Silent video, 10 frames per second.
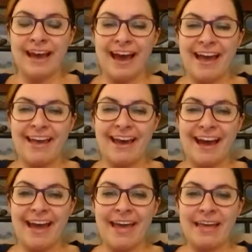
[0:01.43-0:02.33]
Hi
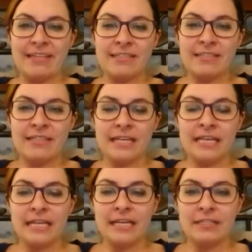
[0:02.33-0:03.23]
guys,
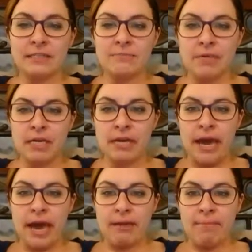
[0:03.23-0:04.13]
it's
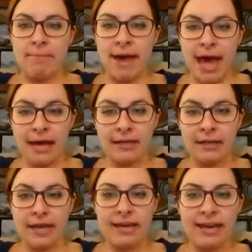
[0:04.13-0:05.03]
me. I'm back
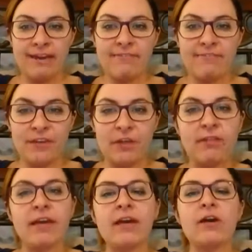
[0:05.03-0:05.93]
and I
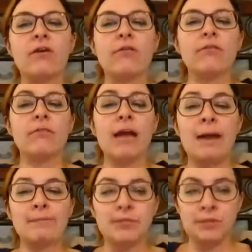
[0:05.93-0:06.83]
feel like
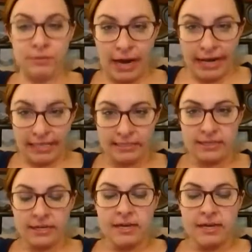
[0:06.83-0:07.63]
crap tonight.